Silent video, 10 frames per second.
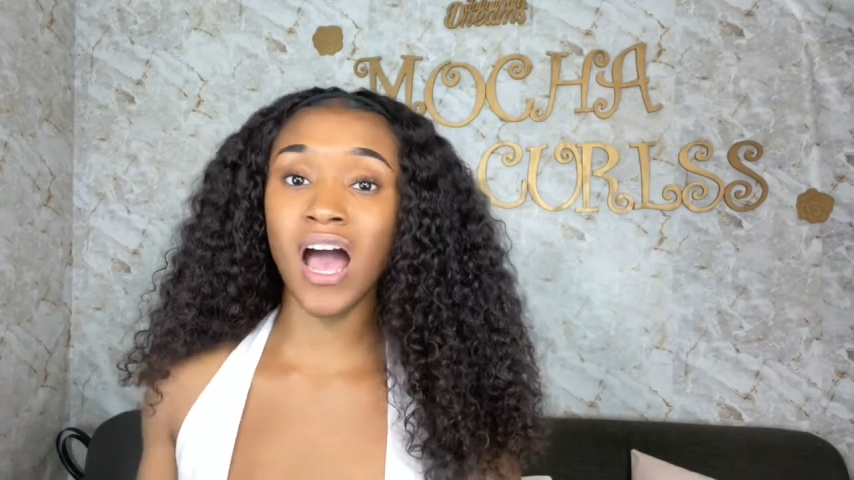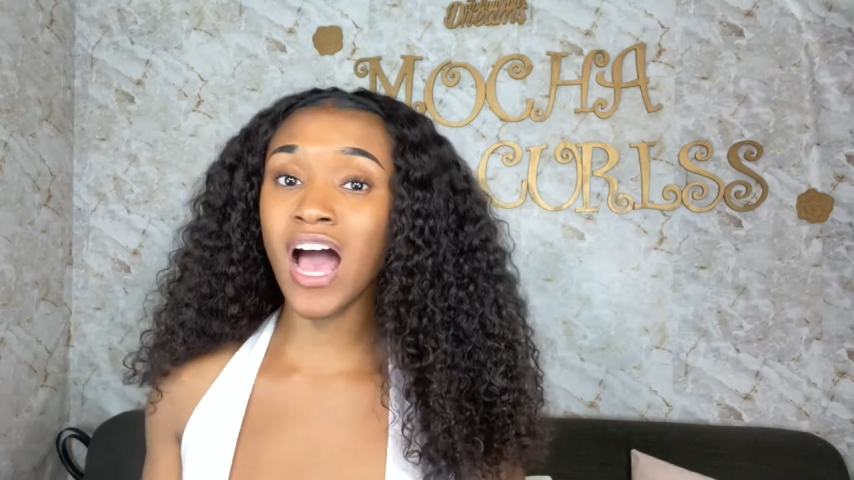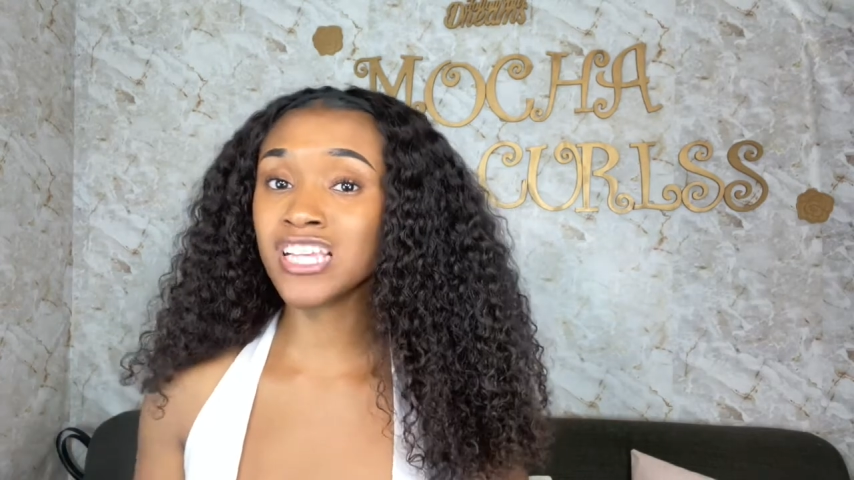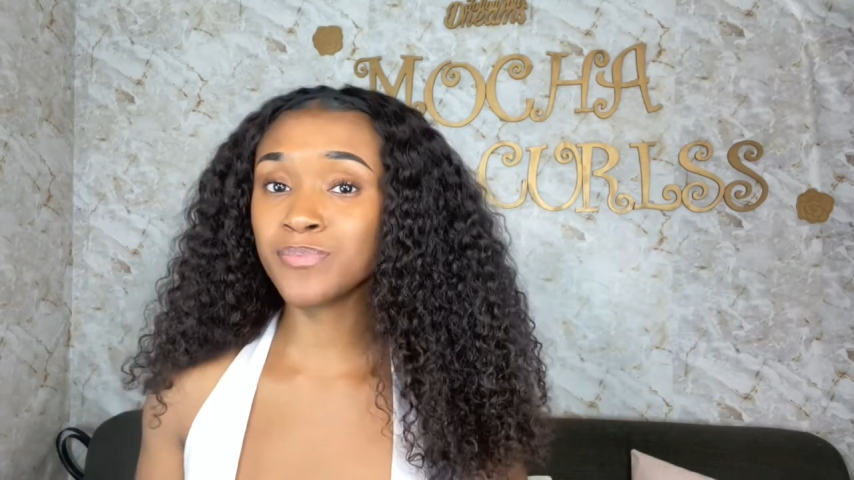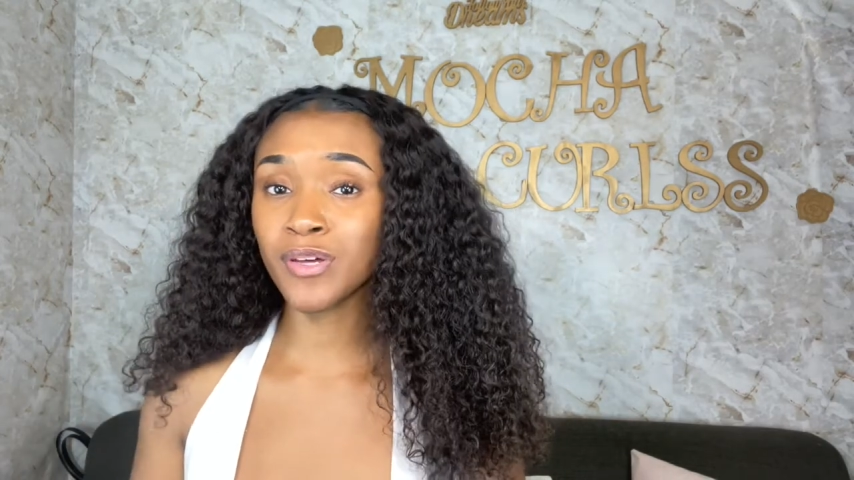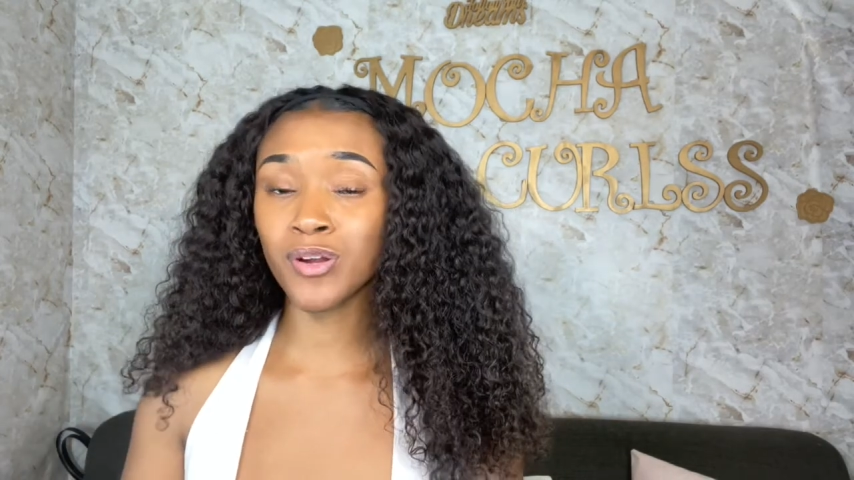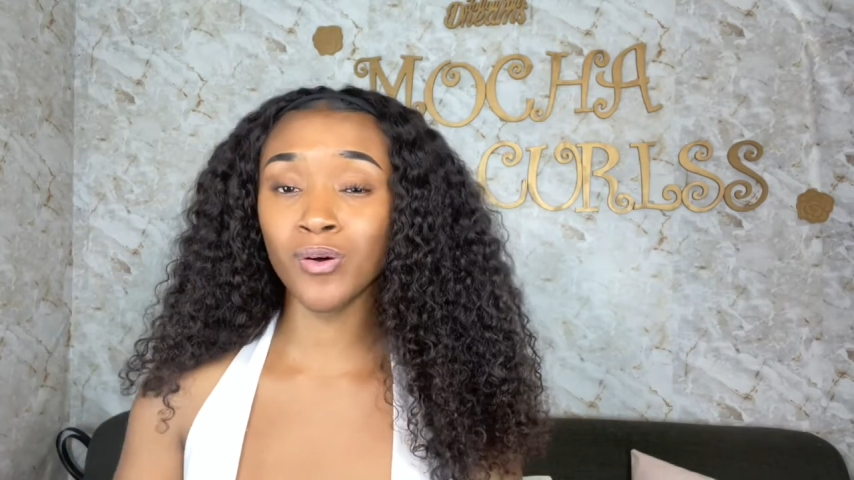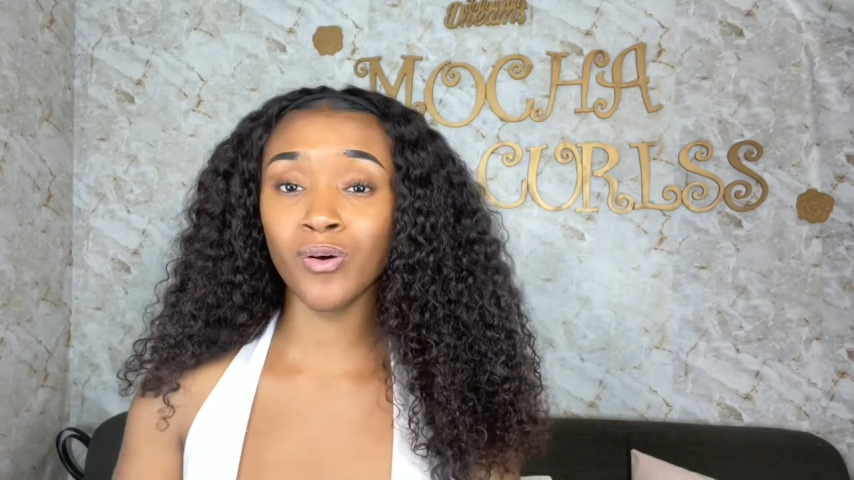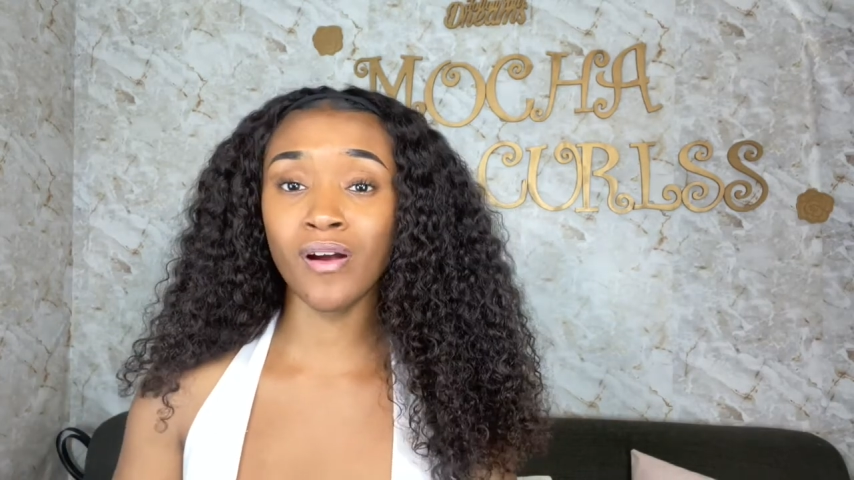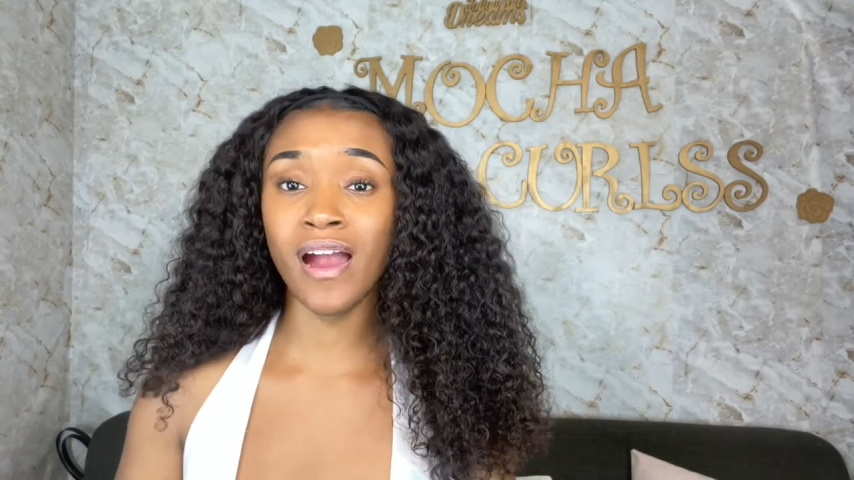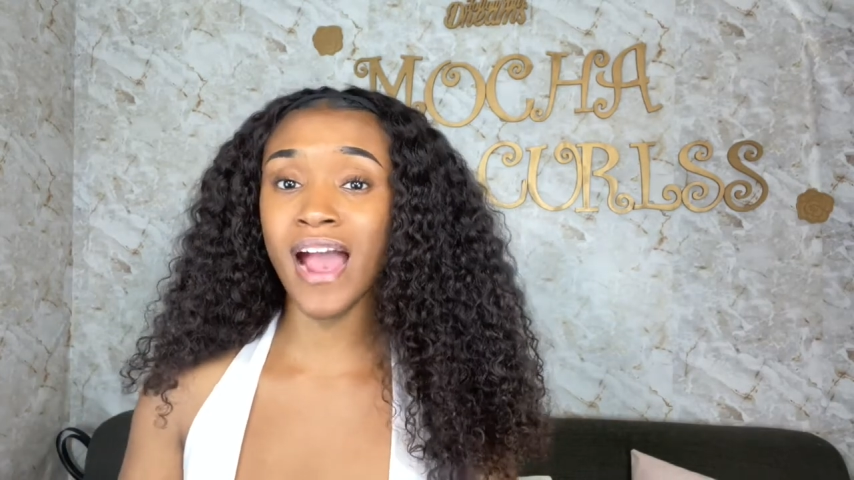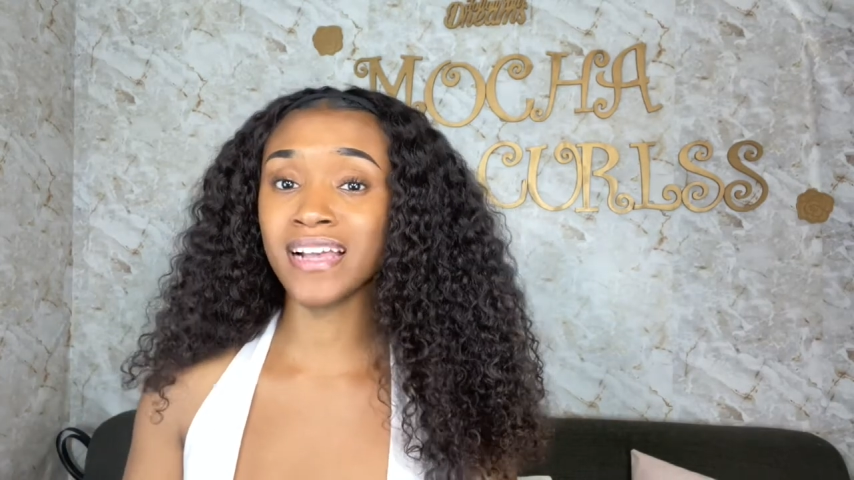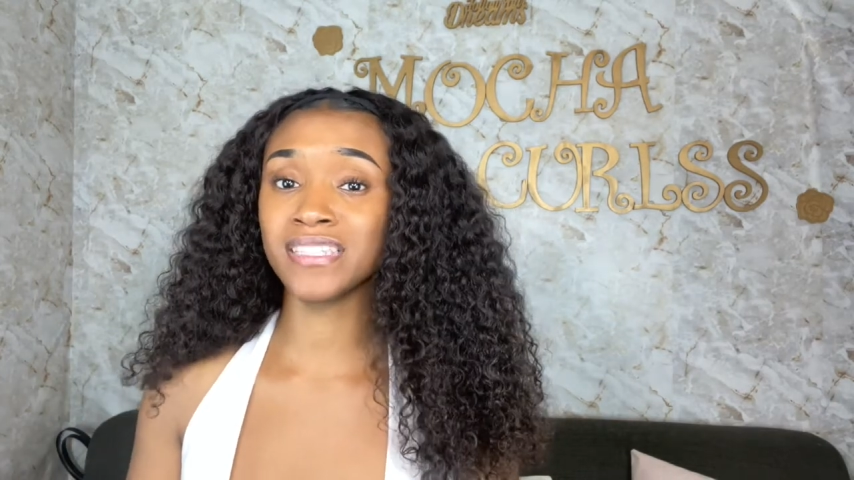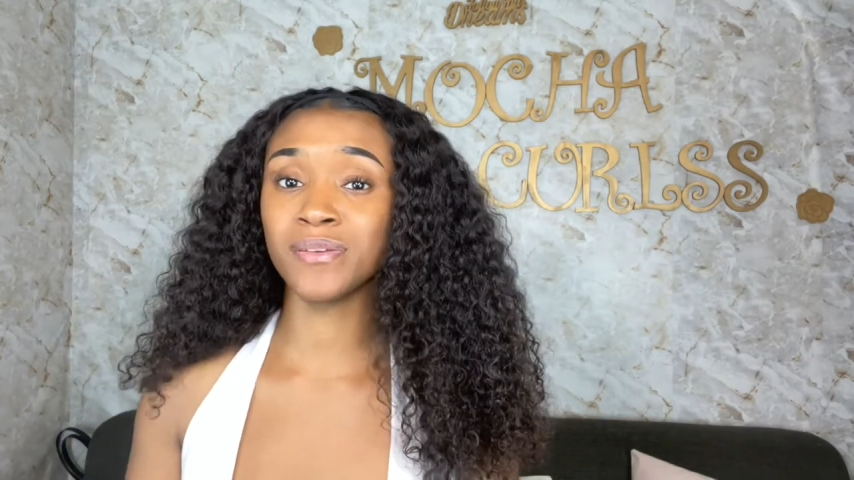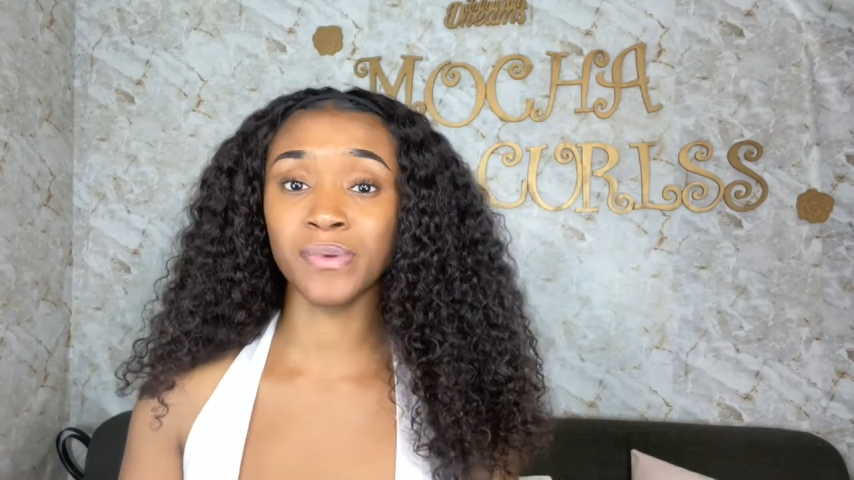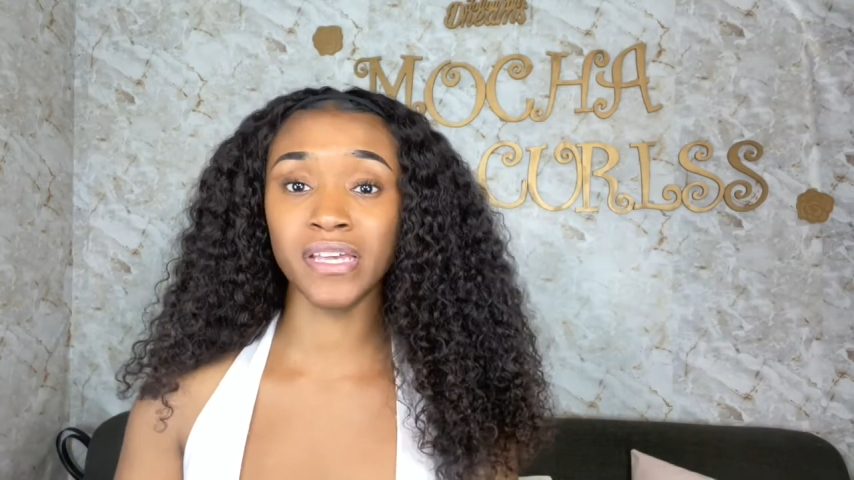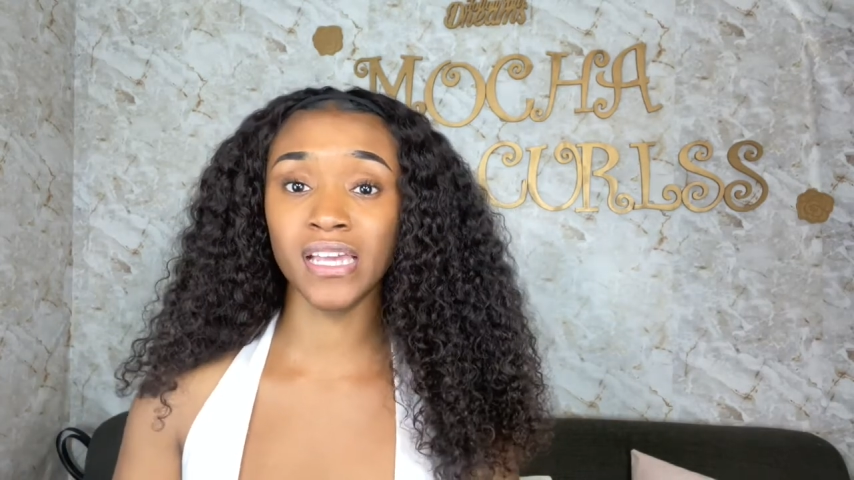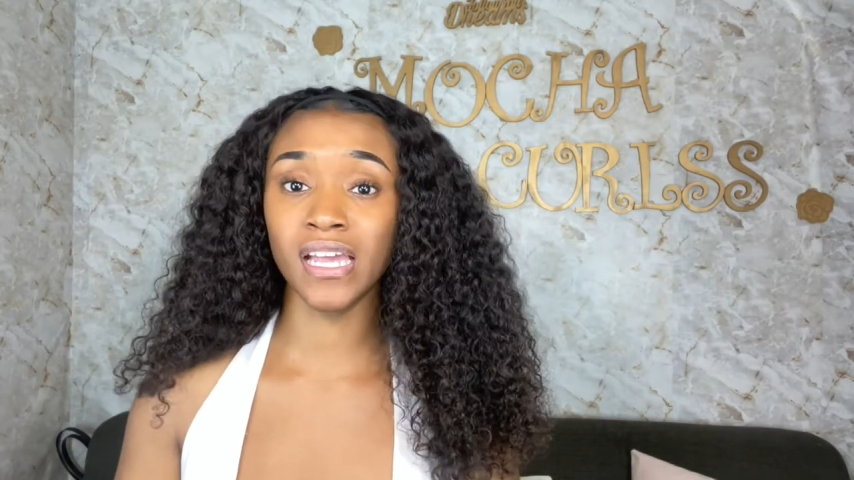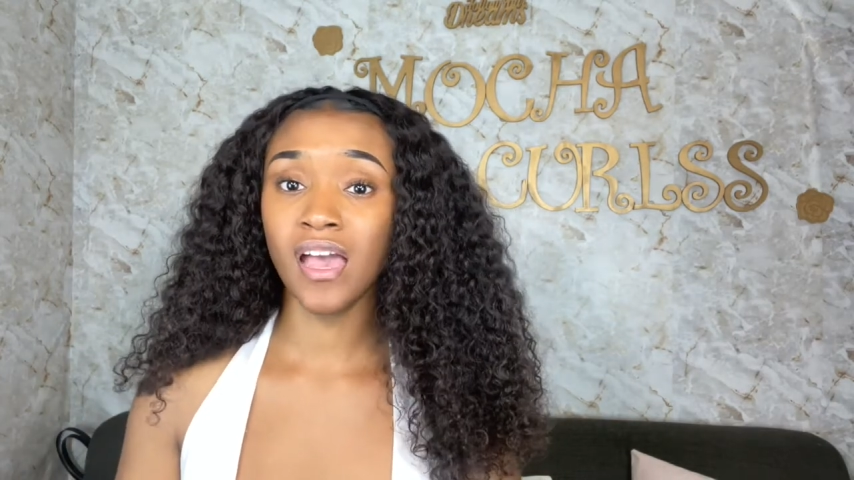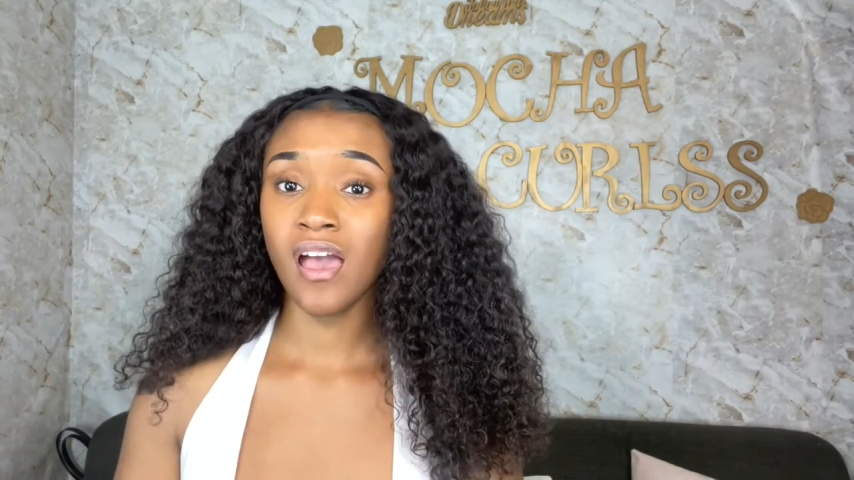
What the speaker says: hospital or I had to be